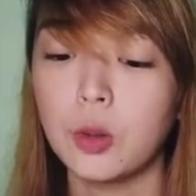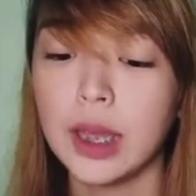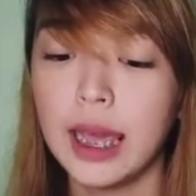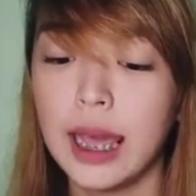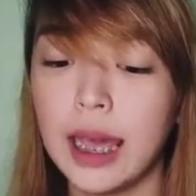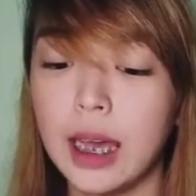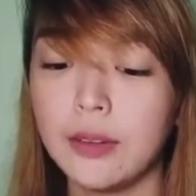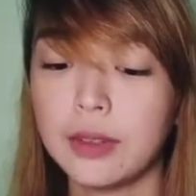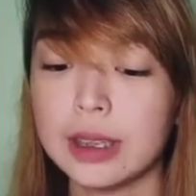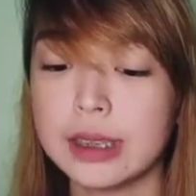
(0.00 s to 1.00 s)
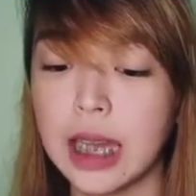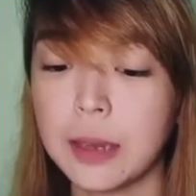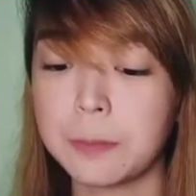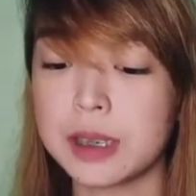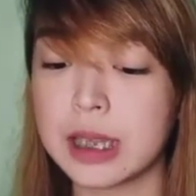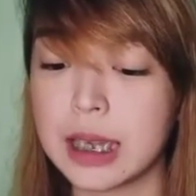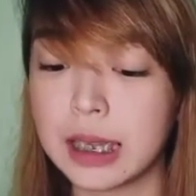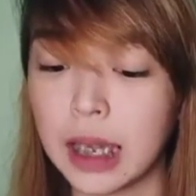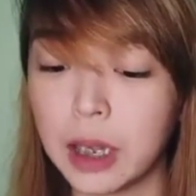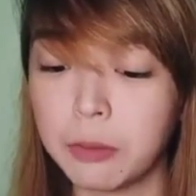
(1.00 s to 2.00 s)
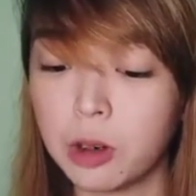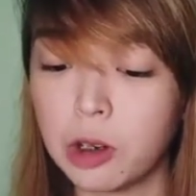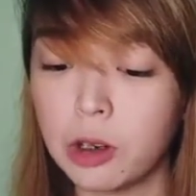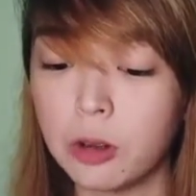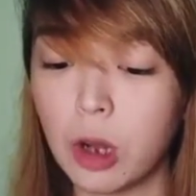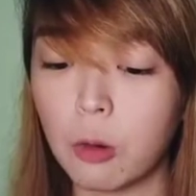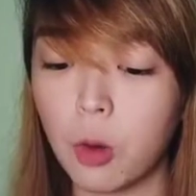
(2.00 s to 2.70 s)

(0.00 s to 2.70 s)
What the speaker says: We have a Type-C cable,